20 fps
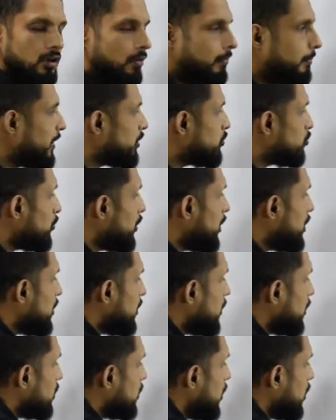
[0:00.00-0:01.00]

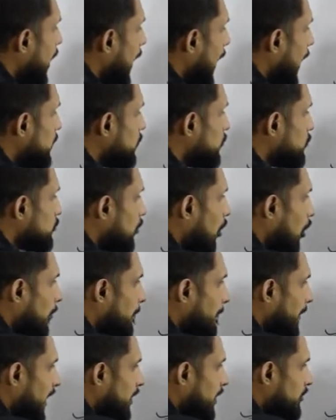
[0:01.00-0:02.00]
between the
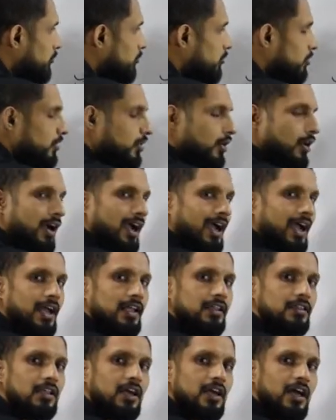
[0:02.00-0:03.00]
adsorbent
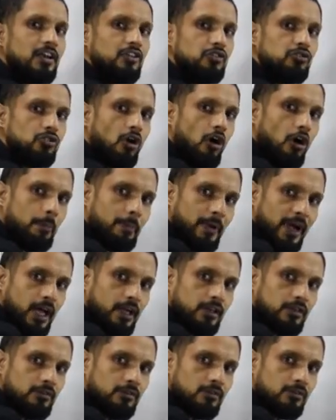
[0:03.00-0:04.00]
and the
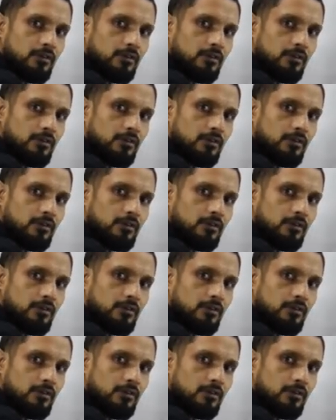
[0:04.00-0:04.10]
adsorbent,